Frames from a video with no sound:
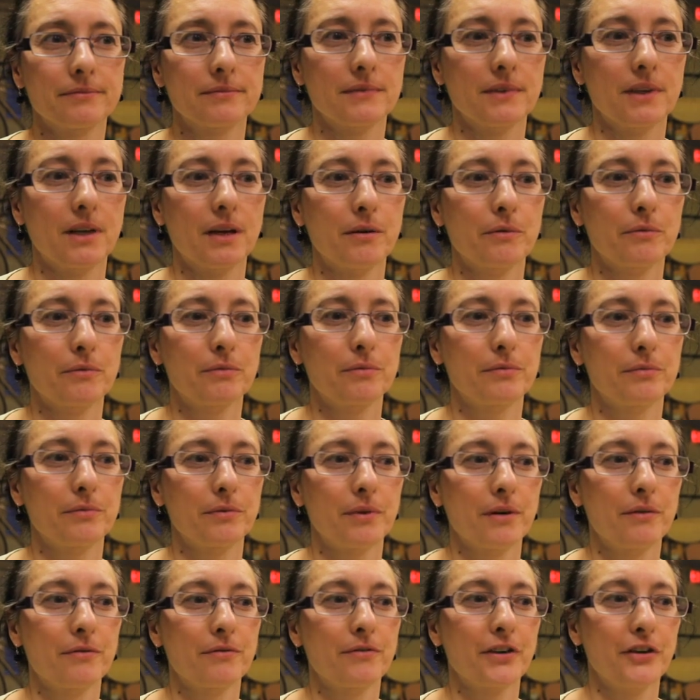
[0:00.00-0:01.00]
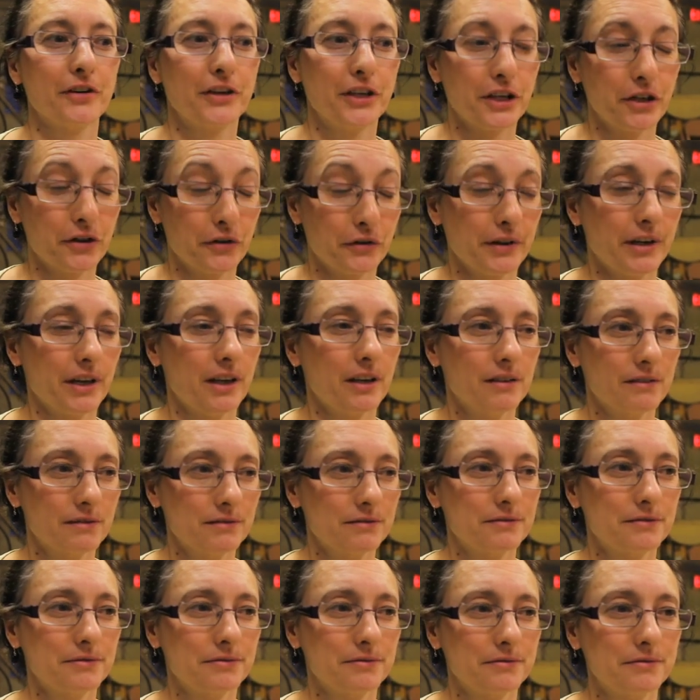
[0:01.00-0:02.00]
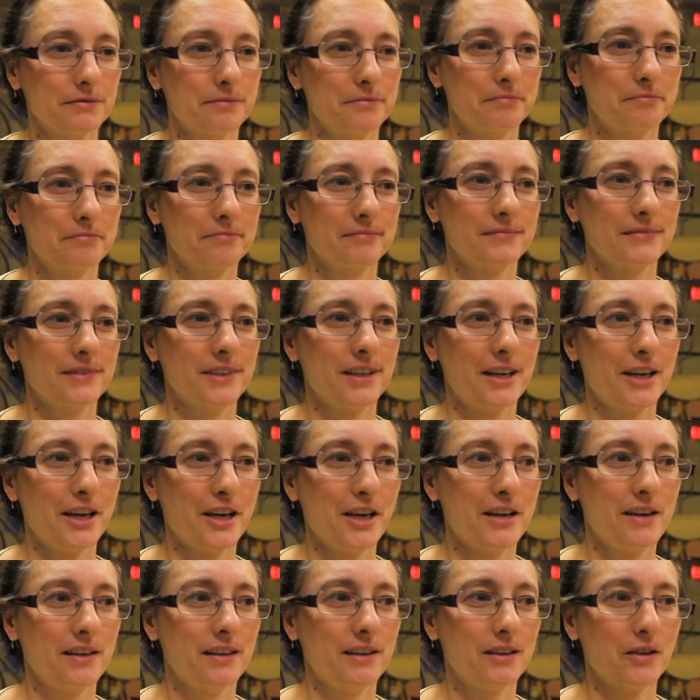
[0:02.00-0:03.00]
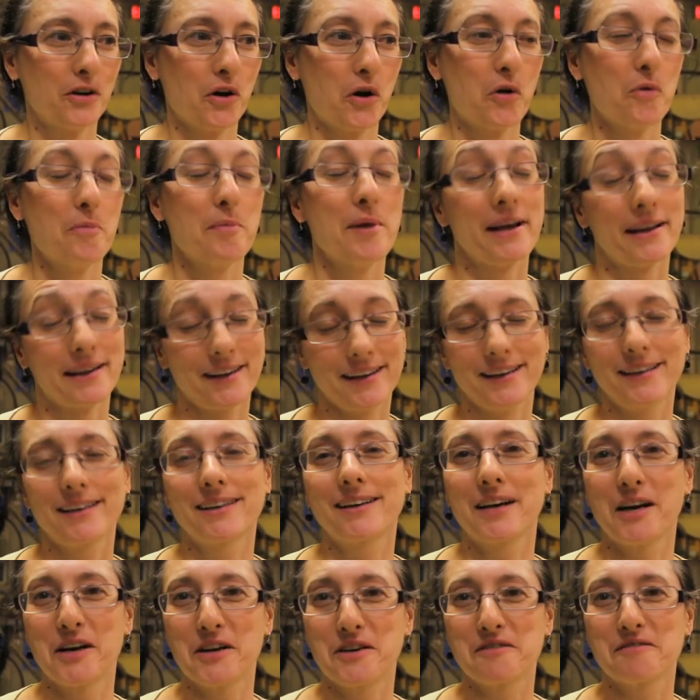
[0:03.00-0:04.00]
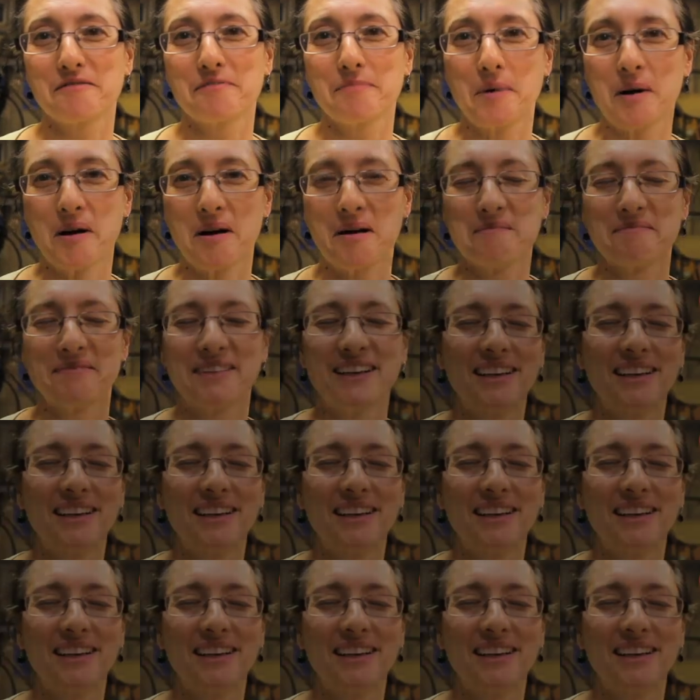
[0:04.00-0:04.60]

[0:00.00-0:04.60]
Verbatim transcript: a, a very creative and home kind of mom